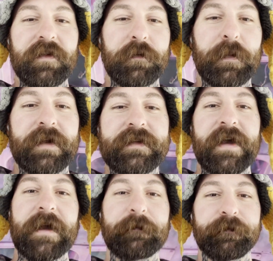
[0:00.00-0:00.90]
little bit of
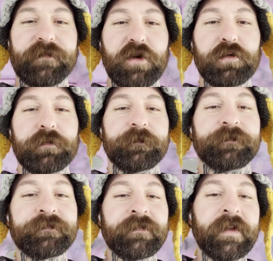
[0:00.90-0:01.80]
time, cool.
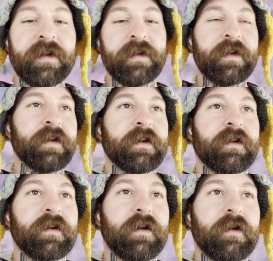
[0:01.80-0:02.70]

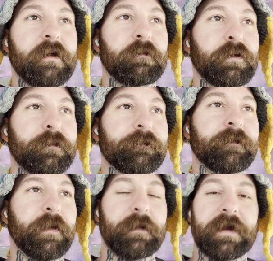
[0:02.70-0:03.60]
All right, well,
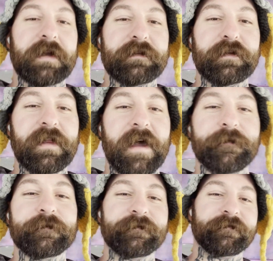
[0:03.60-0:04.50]
I'm gonna get to
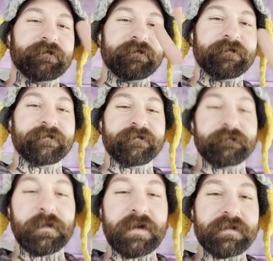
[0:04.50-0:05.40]
that.
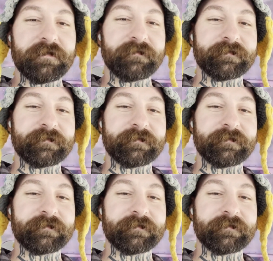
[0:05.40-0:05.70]
Peace.